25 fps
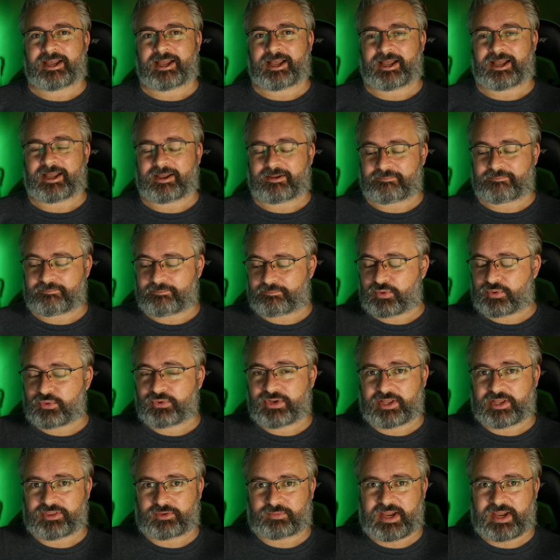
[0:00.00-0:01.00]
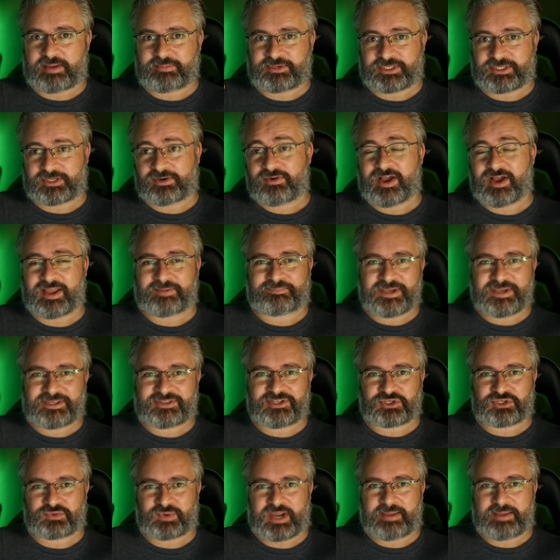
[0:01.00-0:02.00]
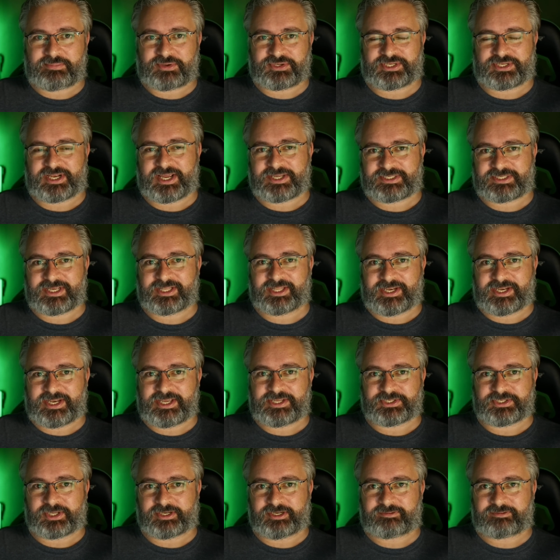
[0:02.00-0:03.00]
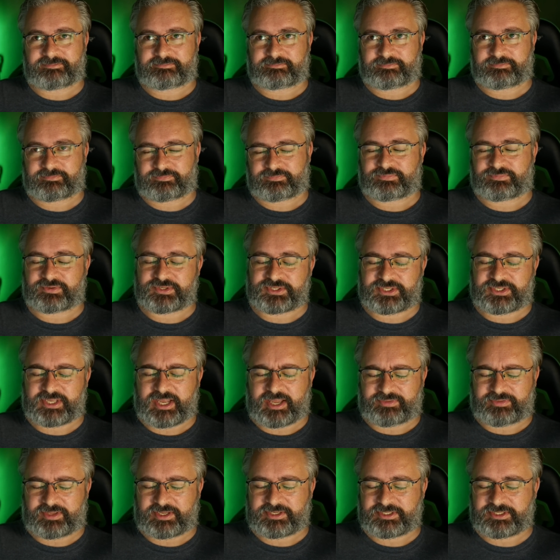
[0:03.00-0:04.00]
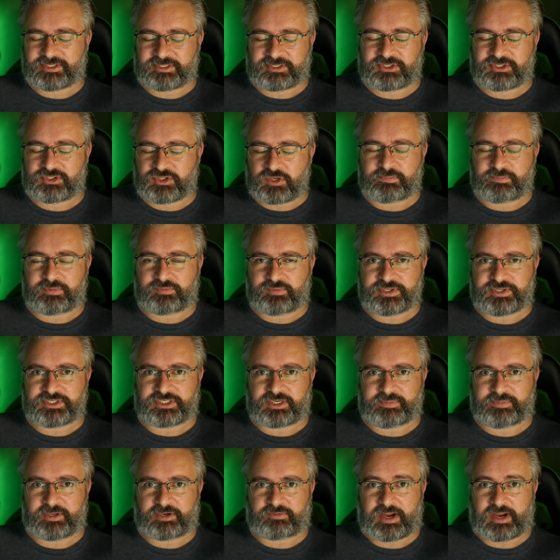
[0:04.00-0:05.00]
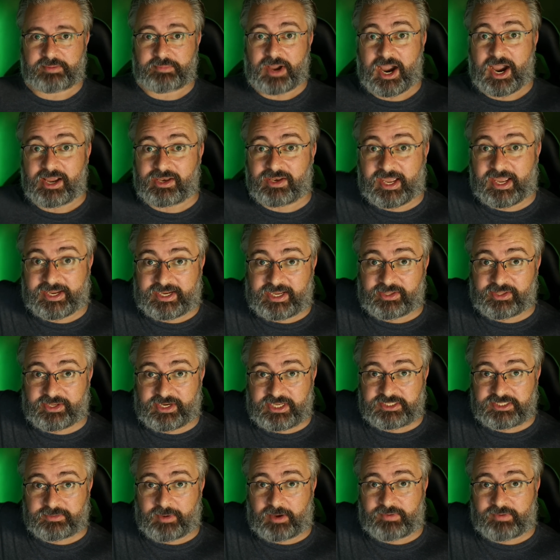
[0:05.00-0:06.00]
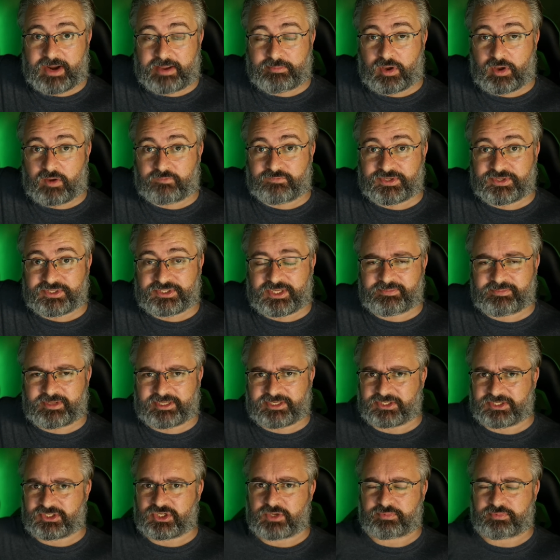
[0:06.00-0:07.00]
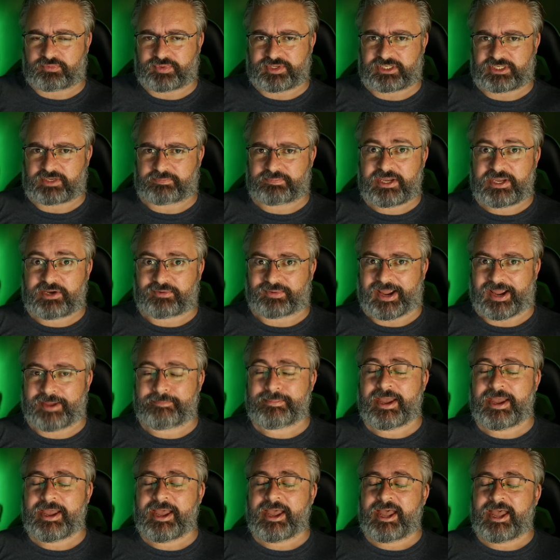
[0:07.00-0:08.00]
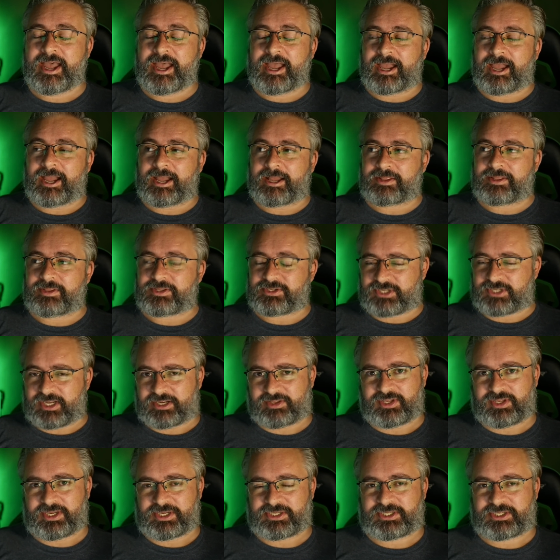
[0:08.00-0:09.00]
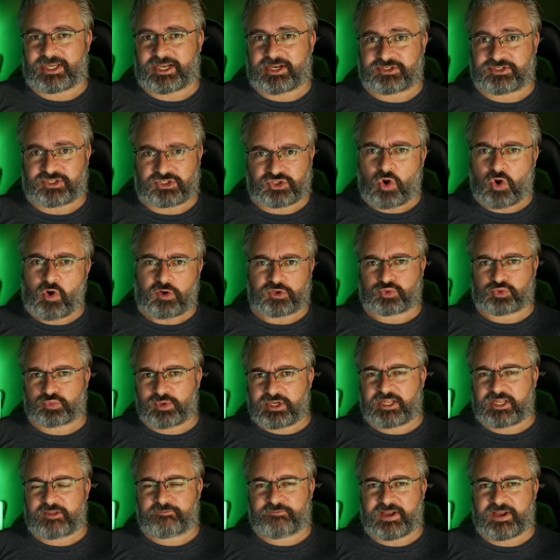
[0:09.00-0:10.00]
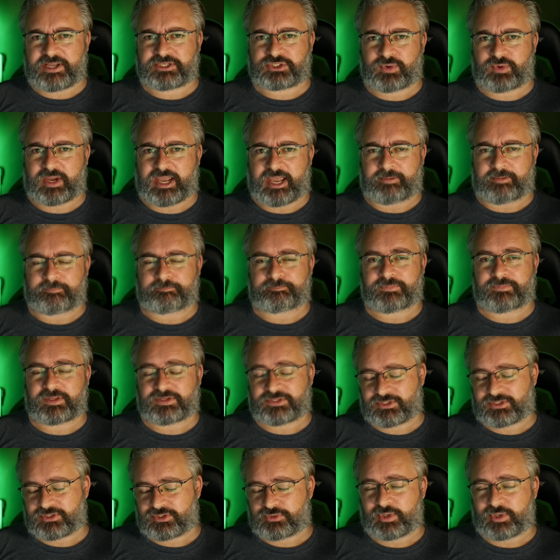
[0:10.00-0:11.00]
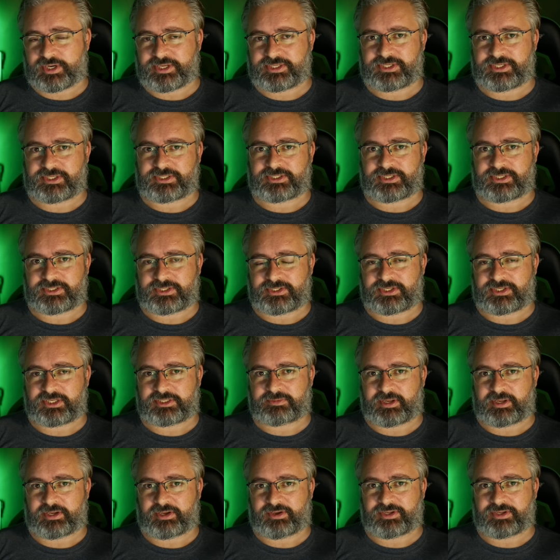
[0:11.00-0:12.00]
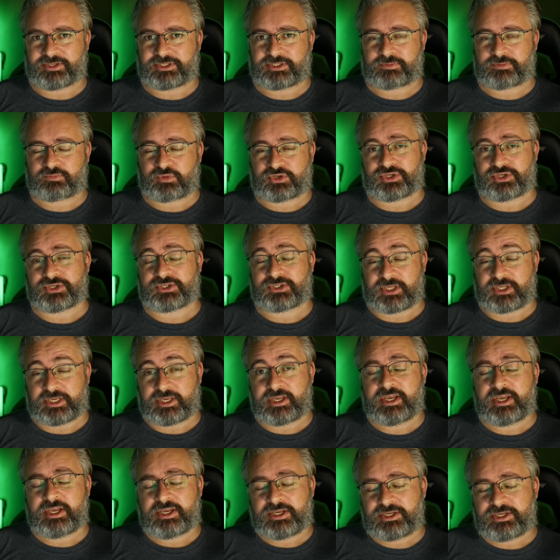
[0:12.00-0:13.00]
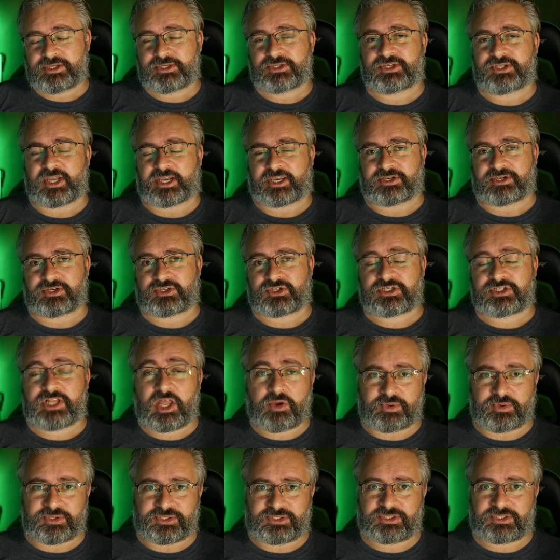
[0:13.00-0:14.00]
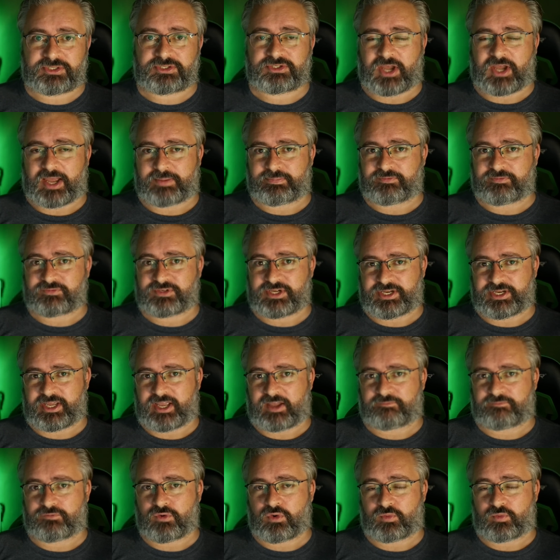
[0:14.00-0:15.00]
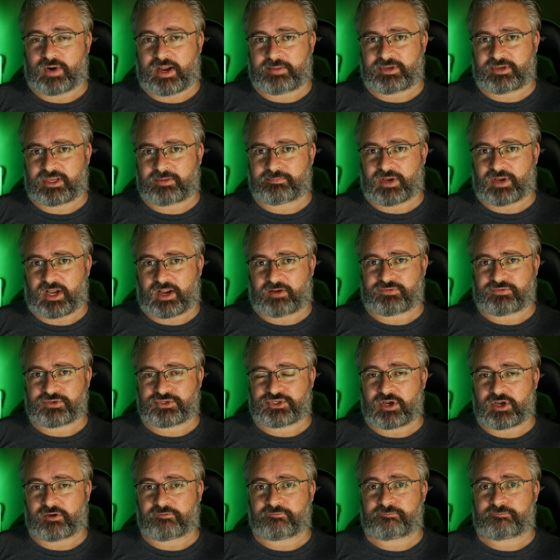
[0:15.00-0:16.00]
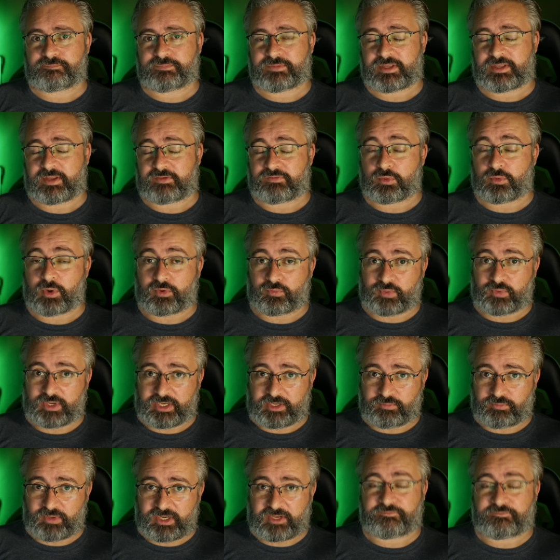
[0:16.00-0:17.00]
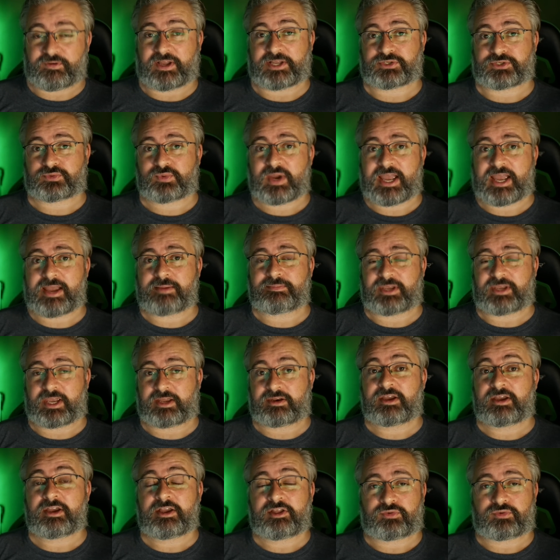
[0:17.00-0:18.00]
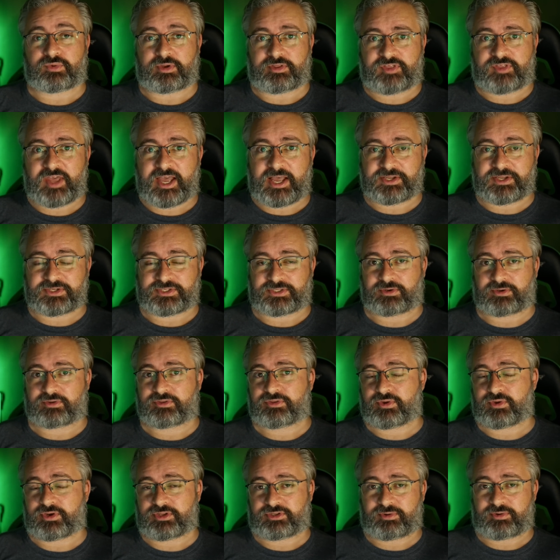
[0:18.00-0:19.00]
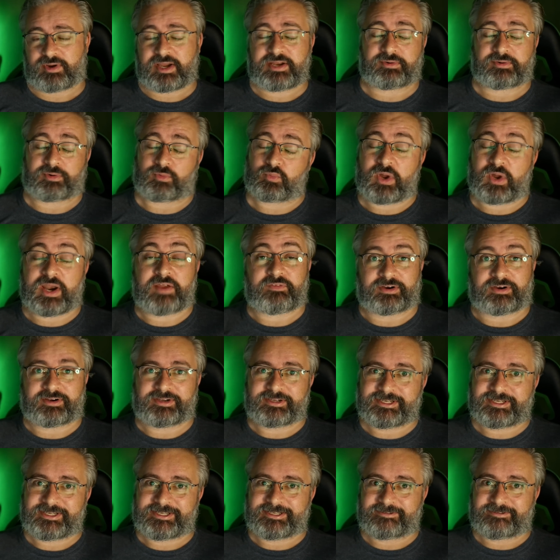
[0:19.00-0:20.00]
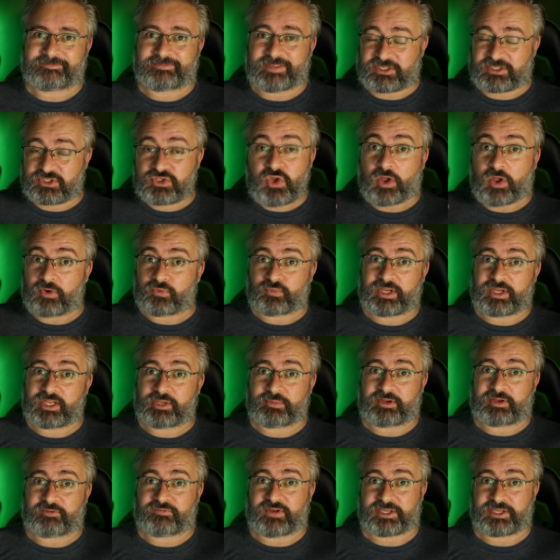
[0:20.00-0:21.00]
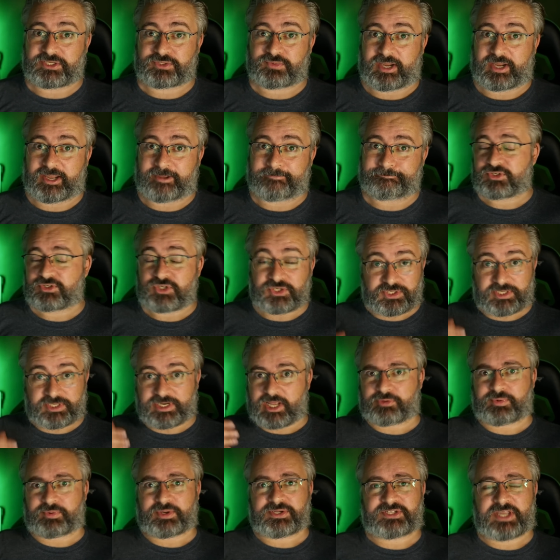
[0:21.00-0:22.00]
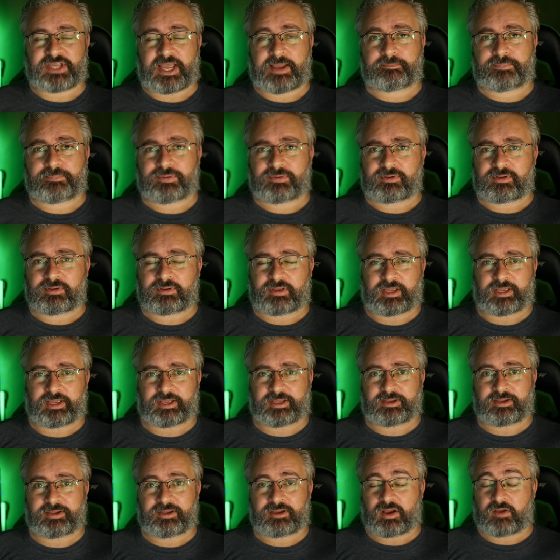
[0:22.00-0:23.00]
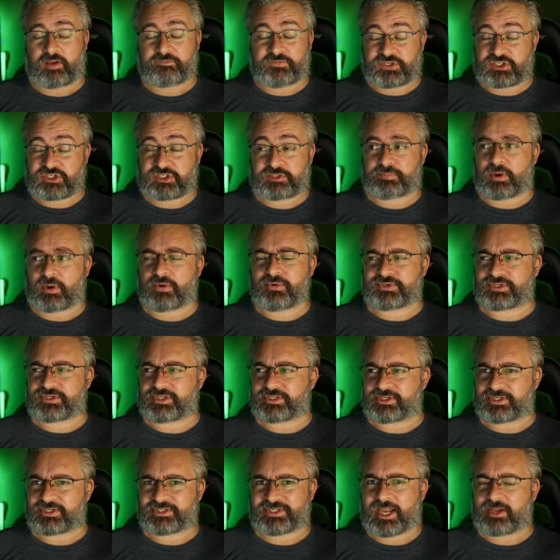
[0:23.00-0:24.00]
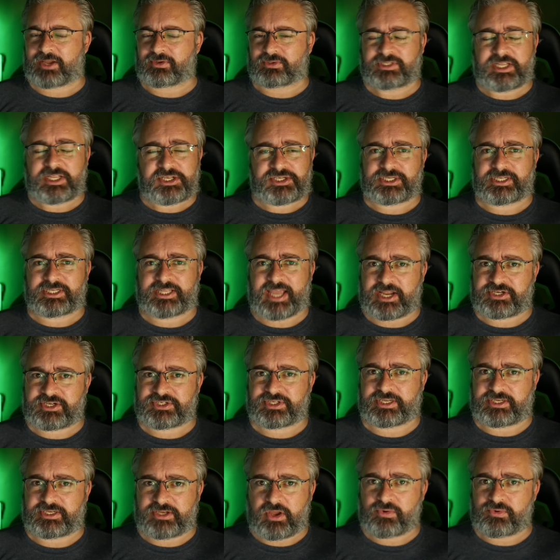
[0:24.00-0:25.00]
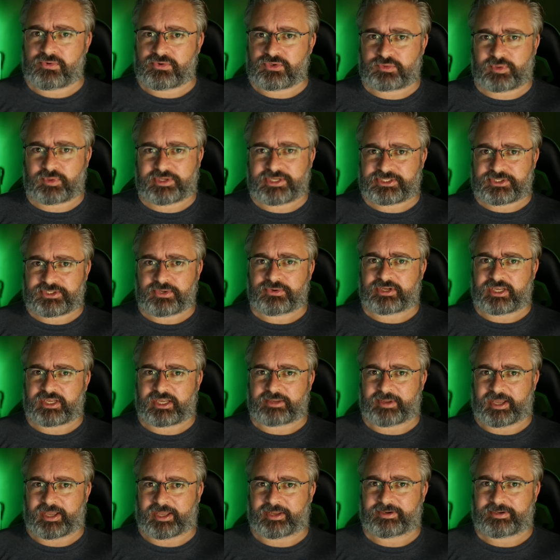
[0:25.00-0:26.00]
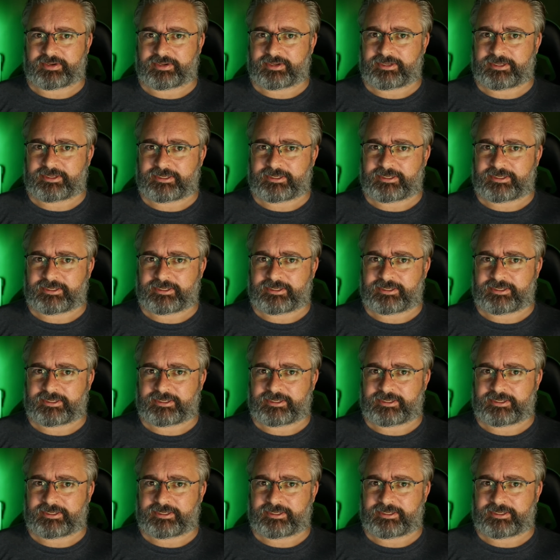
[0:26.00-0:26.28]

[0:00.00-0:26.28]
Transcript: Uh, pulled out the RAM, he said, Oh, I picked this RAM because it has LEDs on it. For a start, that's a stupid reason to pick RAM. I like LEDs on my RAM, obviously, but that's a stupid reason to pick RAM. The second thing he said is, it's, Oh, it's really fast RAM. It's 2666 megahertz, which is the second slowest type of DDR4 RAM you can buy off the shelf. If you want really, really fast RAM, you get 3000 or 3200 or whatever. That's not really, really fast RAM. Just another example uh, of exposing just how little he actually knows what he's talking about.